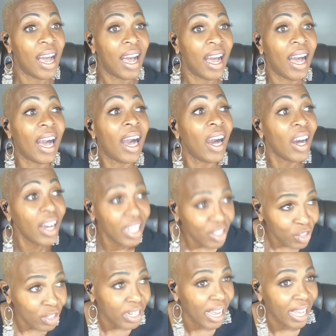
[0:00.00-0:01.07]

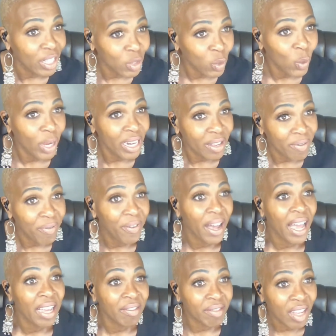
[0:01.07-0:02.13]

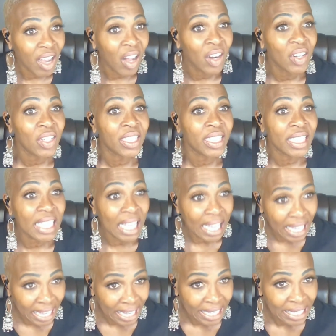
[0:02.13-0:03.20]
$125
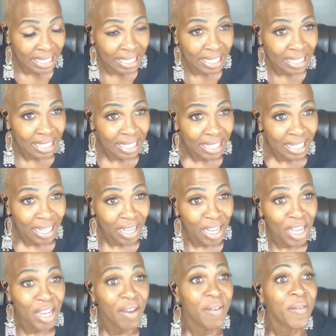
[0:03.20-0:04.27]
ticket
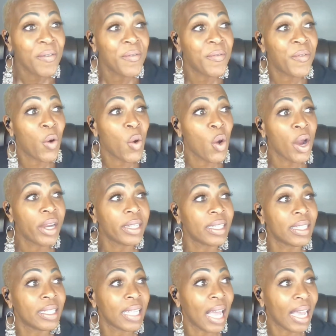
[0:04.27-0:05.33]
for
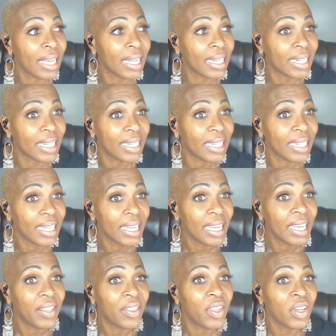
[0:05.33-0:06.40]
cycling.
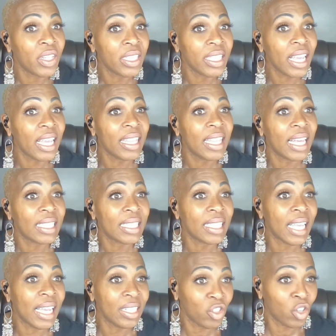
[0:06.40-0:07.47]
They're saying that
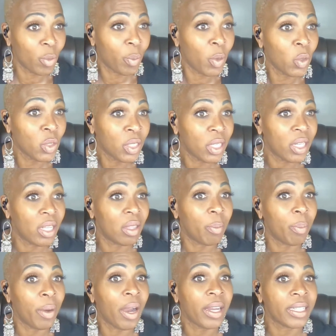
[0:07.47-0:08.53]
signs are posted in the
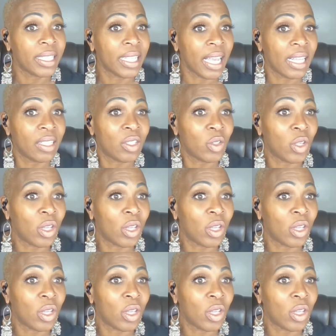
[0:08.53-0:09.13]
park saying,